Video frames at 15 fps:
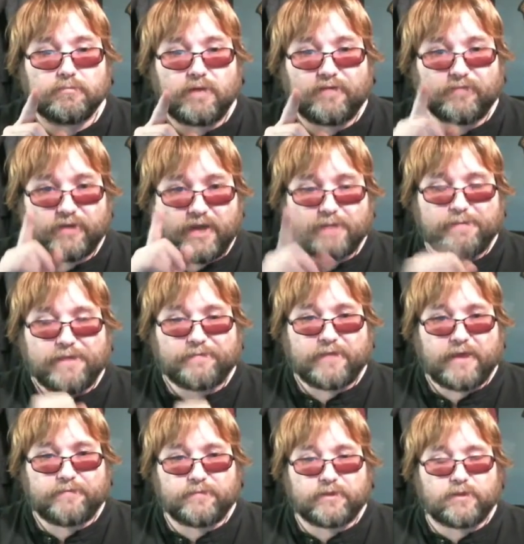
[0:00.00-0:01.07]
I forgot about
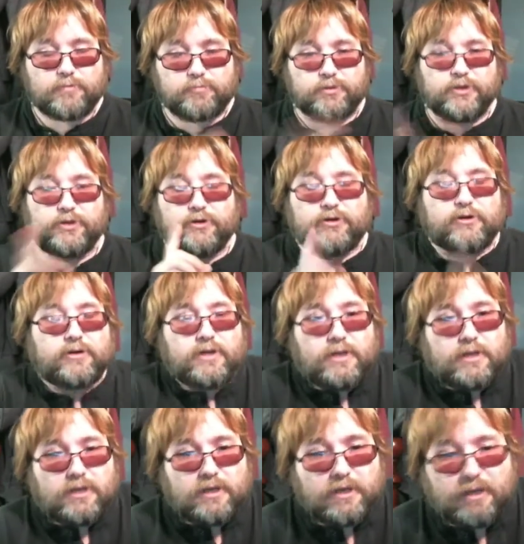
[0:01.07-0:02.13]
that. The computer
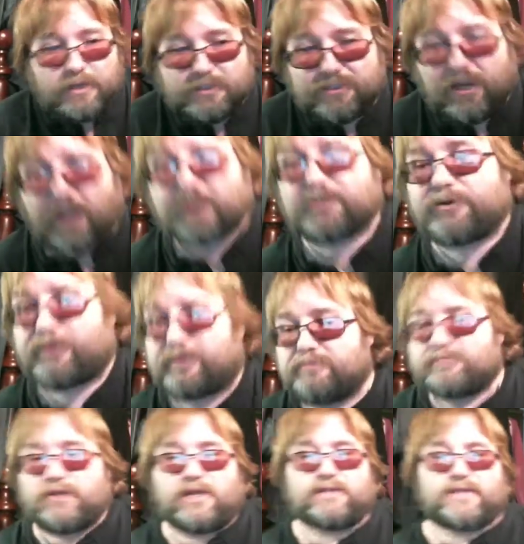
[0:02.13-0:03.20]
uh, doctor,
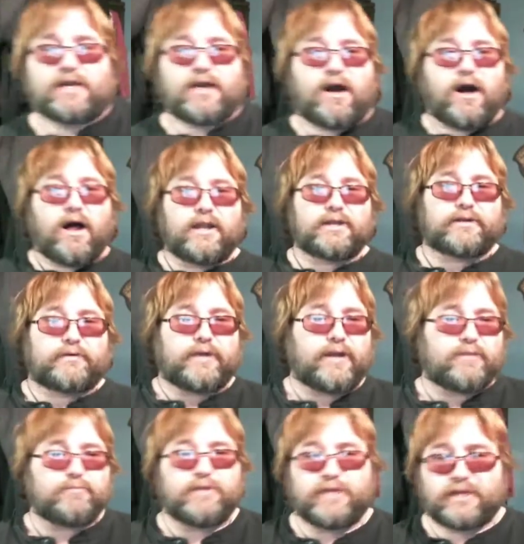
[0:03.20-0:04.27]
he's like a
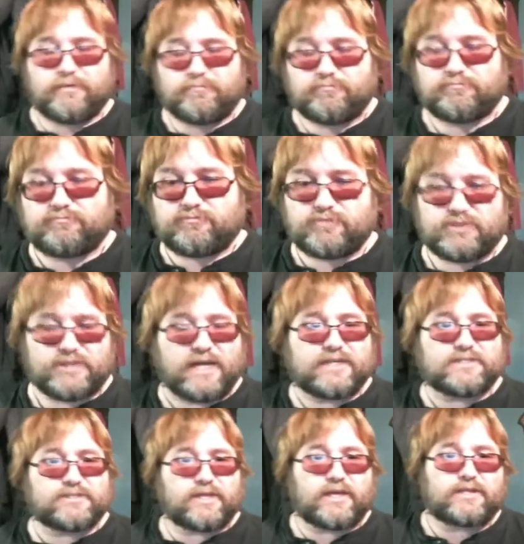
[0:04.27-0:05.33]
hologram, but he can touch
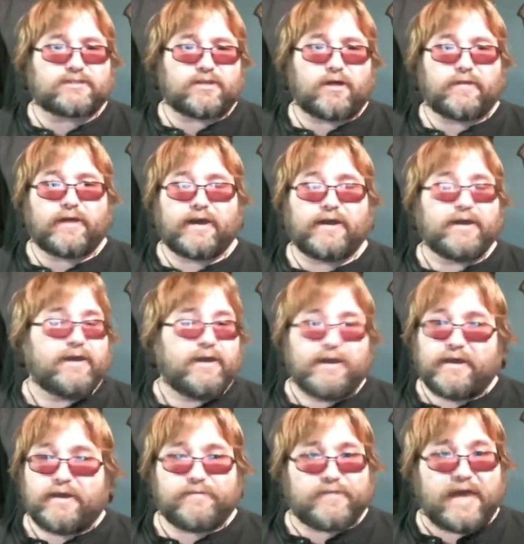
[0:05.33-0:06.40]
things and all that.
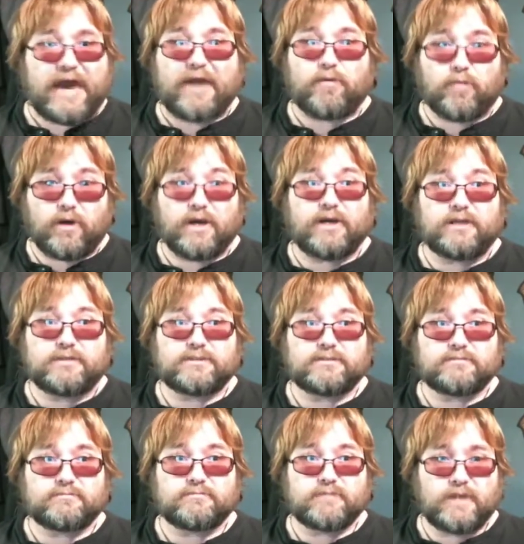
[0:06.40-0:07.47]
And that was,
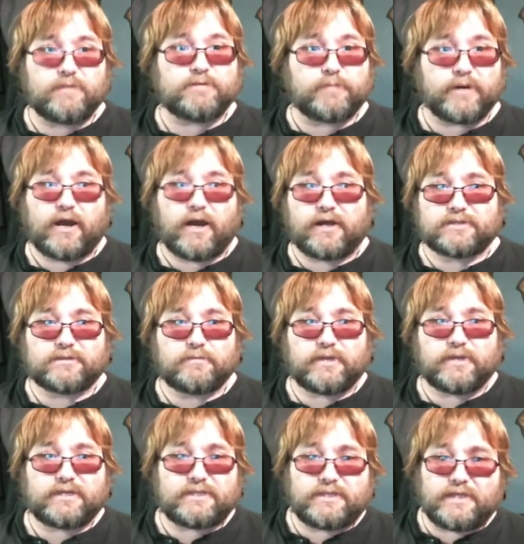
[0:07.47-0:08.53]
he was pretty awesome
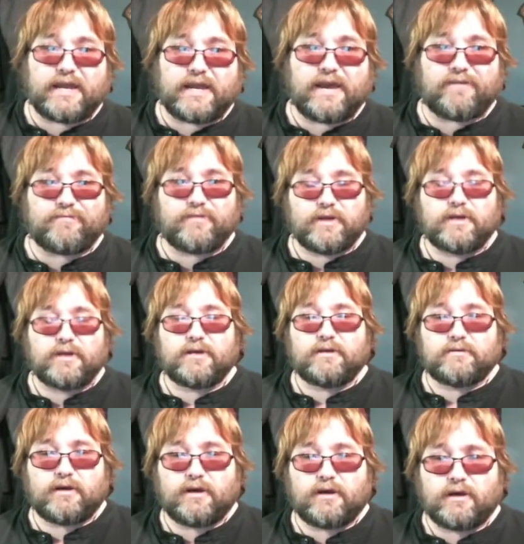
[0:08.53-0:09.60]
because he did have
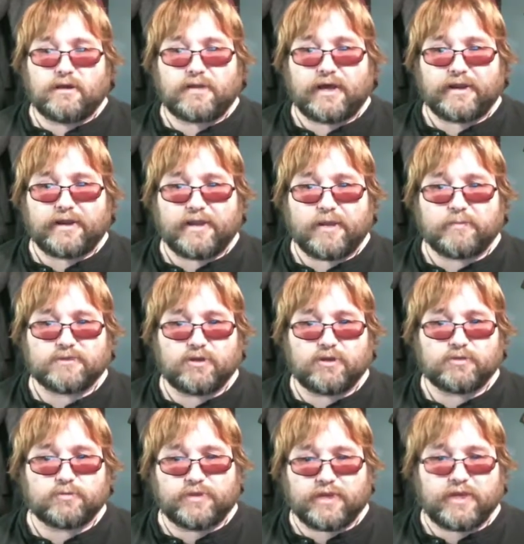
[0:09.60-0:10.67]
uh, a lot of
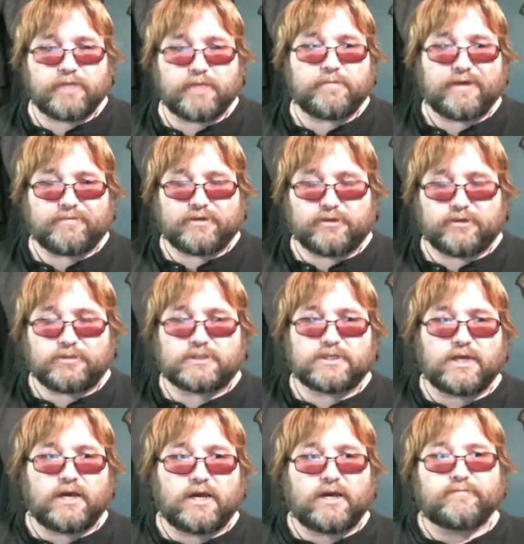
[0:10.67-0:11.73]
episodes with him having to do
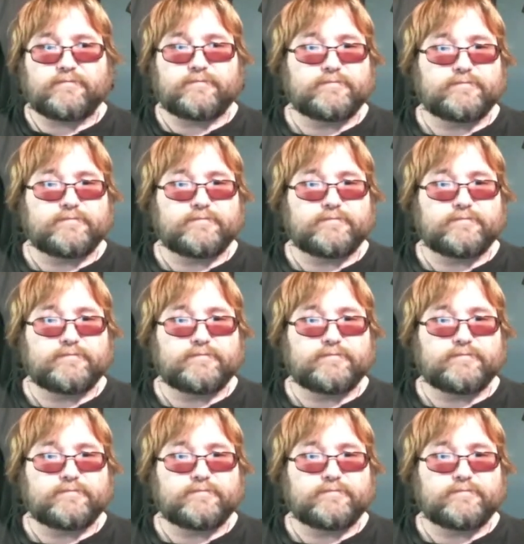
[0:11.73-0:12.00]
stuff.